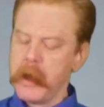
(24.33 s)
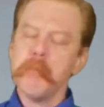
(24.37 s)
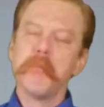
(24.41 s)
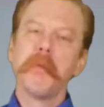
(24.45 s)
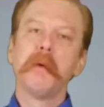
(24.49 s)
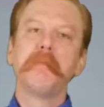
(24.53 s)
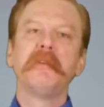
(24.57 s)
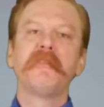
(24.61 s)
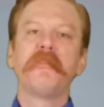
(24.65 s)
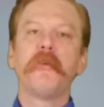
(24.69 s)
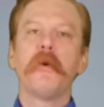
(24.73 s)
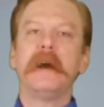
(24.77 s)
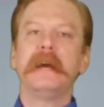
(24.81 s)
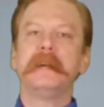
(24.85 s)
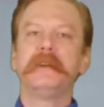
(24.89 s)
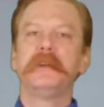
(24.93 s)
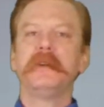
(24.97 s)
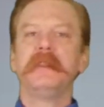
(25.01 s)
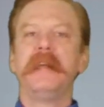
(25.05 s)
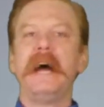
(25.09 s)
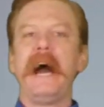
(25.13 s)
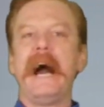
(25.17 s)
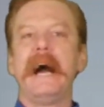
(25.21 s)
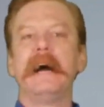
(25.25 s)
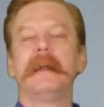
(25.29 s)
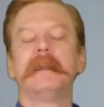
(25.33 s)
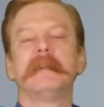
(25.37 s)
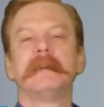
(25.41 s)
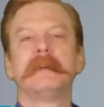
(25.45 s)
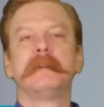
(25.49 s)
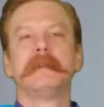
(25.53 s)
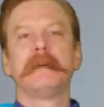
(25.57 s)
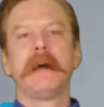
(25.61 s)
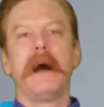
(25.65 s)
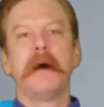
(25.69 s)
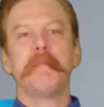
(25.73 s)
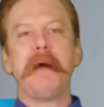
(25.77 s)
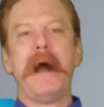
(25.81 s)
But before I do that,
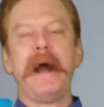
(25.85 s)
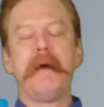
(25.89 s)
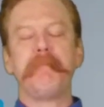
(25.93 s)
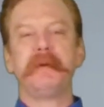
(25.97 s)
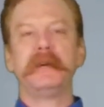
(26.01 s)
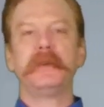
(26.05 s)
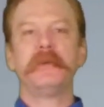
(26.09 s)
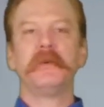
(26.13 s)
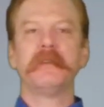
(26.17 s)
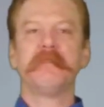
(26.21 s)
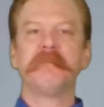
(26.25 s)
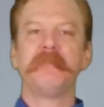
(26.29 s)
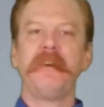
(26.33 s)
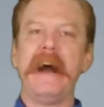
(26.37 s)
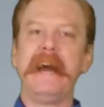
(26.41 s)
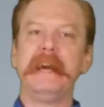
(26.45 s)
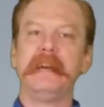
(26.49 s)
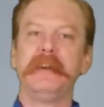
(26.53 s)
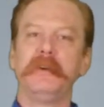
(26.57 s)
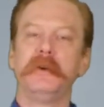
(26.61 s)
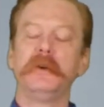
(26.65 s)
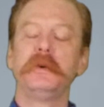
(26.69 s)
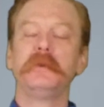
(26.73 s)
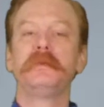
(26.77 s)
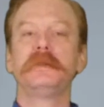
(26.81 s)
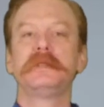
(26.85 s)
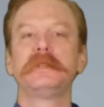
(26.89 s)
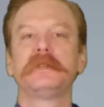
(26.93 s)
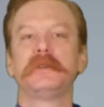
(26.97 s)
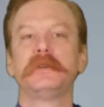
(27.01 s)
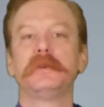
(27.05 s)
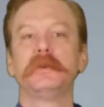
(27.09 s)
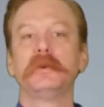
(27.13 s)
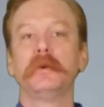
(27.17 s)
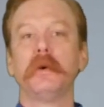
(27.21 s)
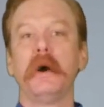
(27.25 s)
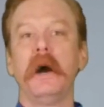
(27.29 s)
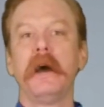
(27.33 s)
I'm happy to invite you
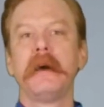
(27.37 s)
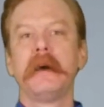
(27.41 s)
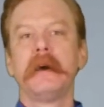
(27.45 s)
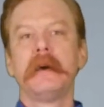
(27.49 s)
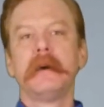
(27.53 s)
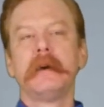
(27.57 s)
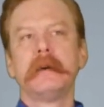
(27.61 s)
to